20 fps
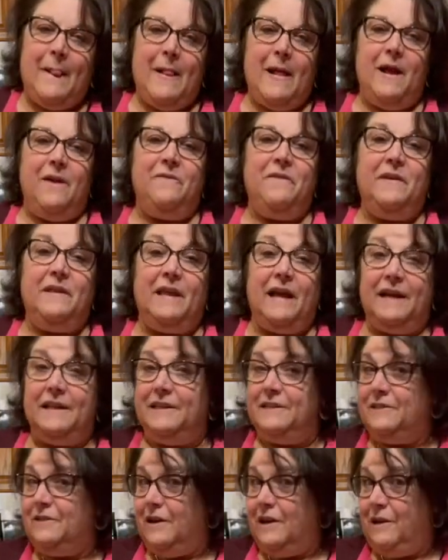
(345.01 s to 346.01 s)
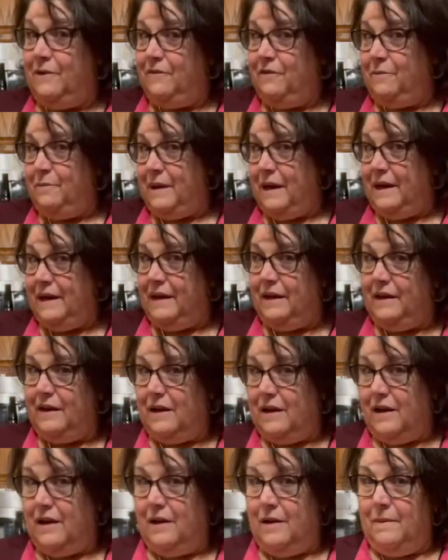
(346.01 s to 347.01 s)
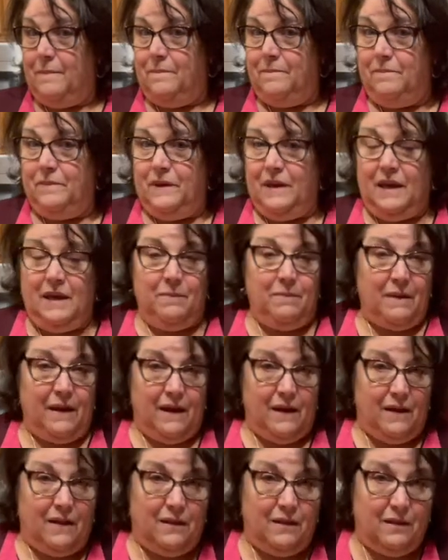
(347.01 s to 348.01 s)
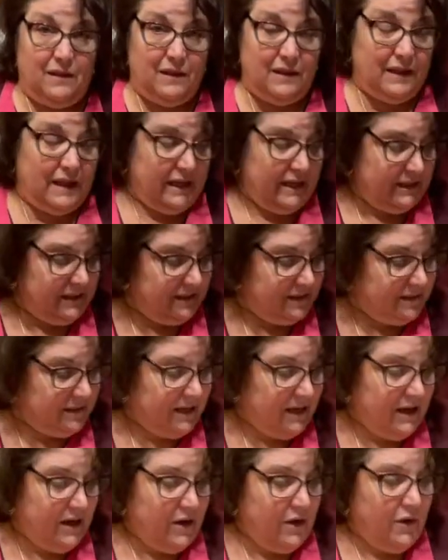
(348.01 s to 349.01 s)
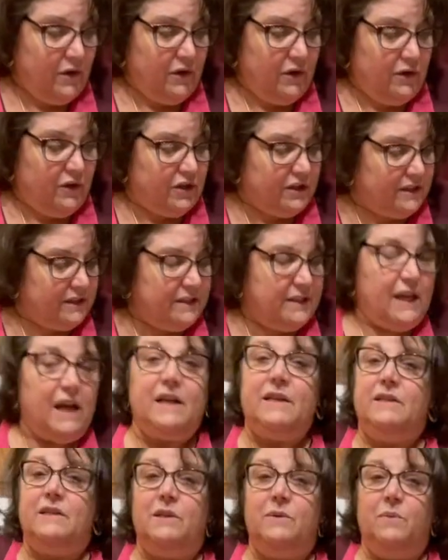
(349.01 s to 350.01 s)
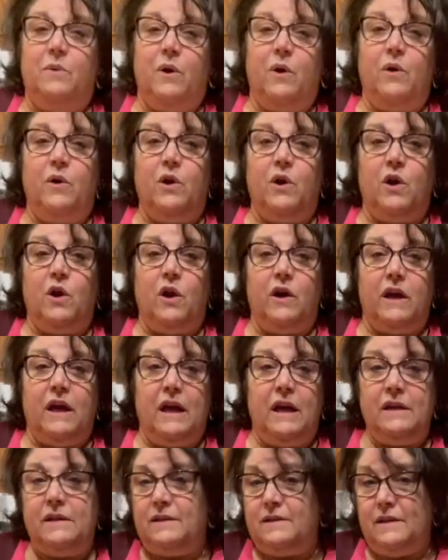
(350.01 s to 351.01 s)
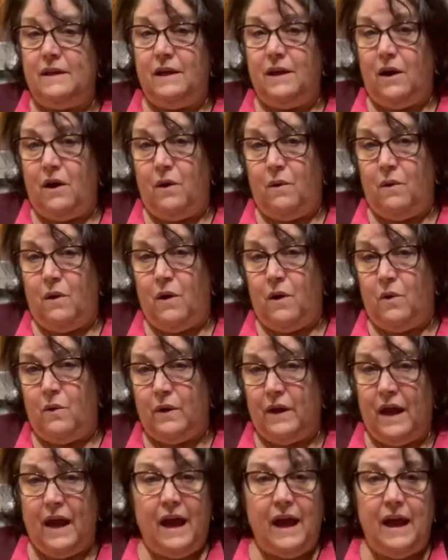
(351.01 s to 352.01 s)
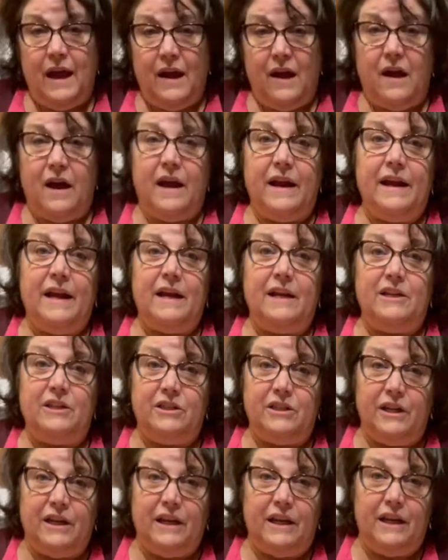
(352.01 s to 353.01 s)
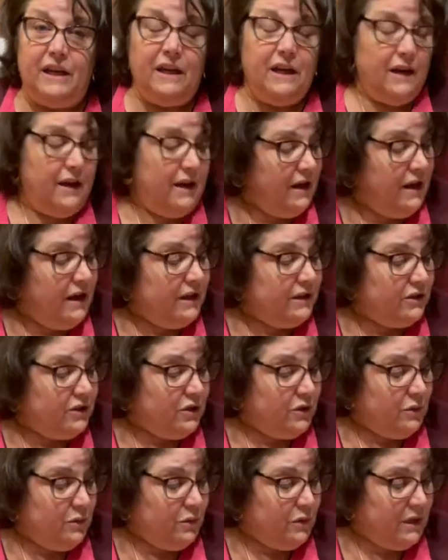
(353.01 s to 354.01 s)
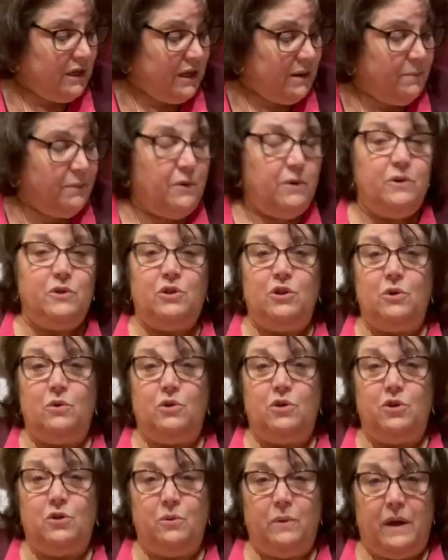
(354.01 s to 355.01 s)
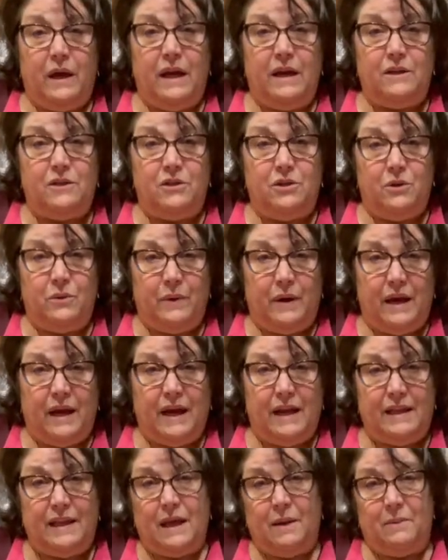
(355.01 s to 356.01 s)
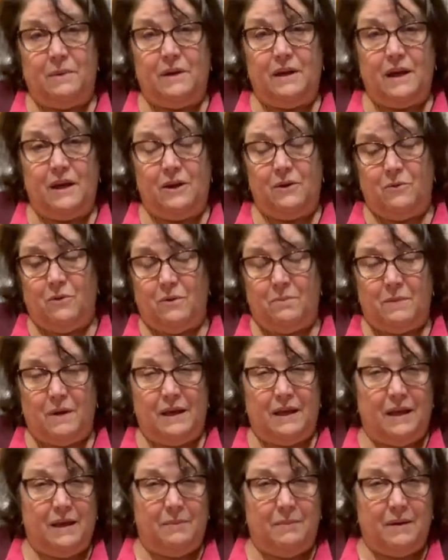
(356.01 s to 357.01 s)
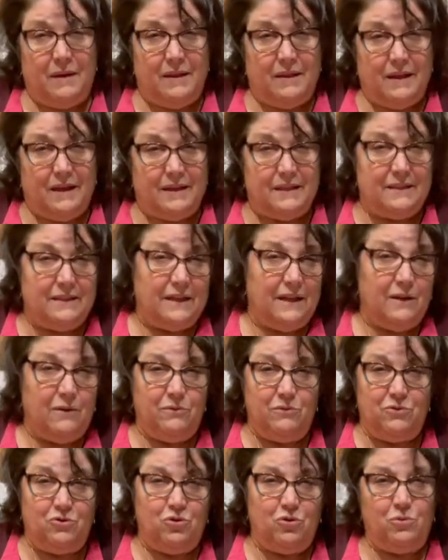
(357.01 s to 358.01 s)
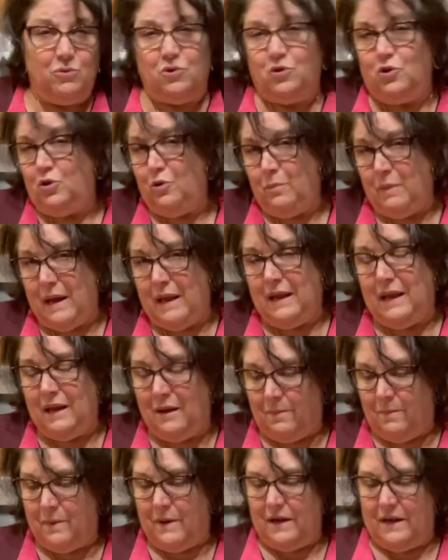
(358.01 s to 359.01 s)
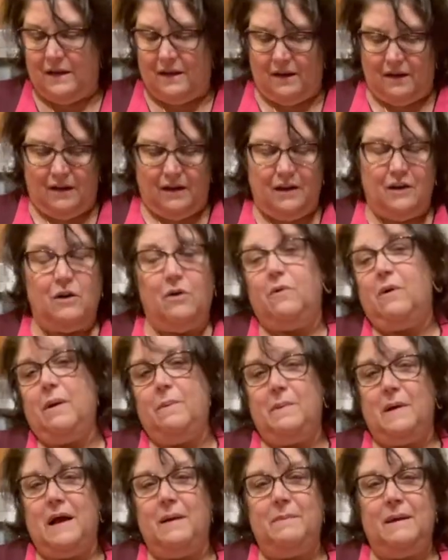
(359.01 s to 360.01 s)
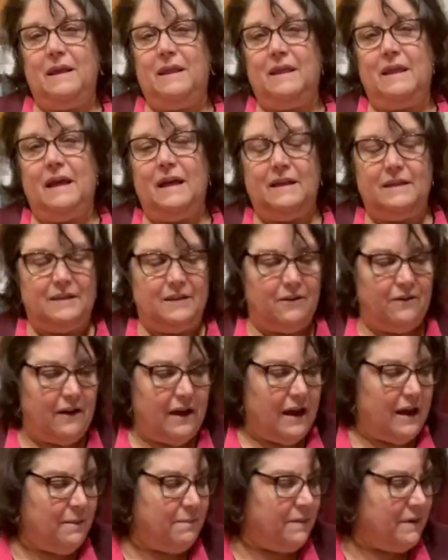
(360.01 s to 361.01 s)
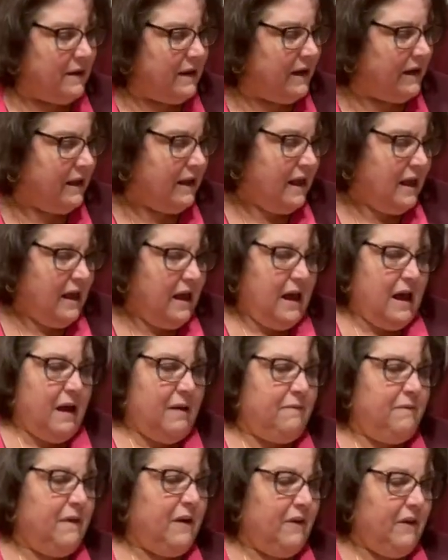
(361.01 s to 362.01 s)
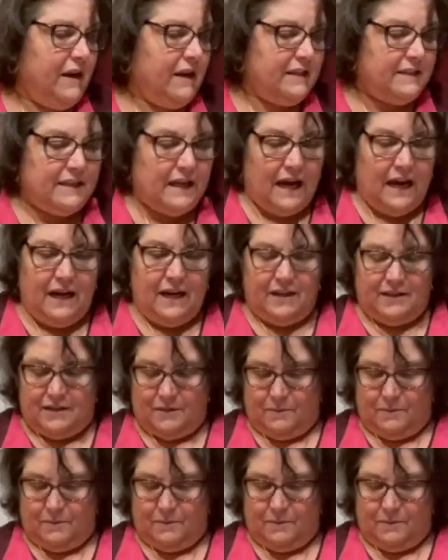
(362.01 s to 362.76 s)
If you'd like to sign up for my email list, you just text the word cooking, COOKING, to the number 22828. That will get you on my email list. I don't do too many, but upcoming things that are happening. I'm very excited to